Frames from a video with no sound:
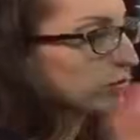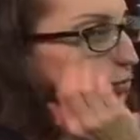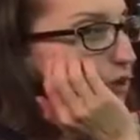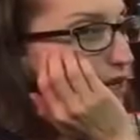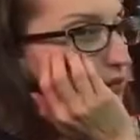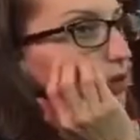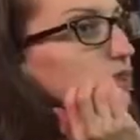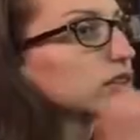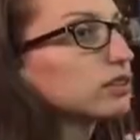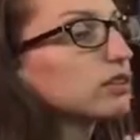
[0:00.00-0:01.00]
from what I've
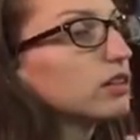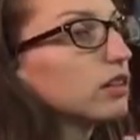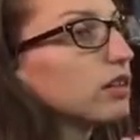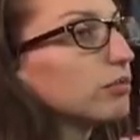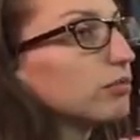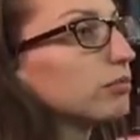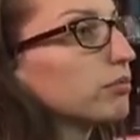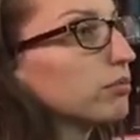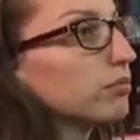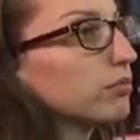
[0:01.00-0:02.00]
heard, um,
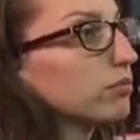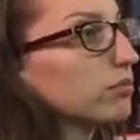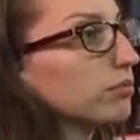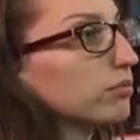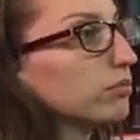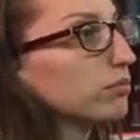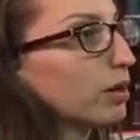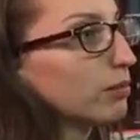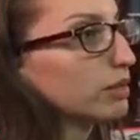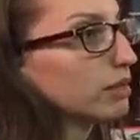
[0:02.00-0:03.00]

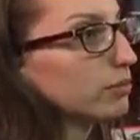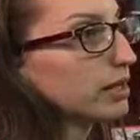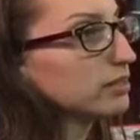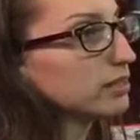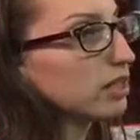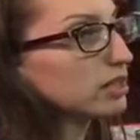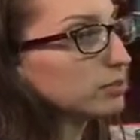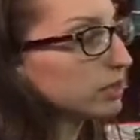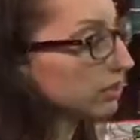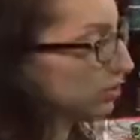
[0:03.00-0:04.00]
probably the best size
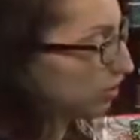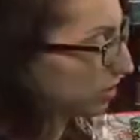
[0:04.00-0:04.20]
because you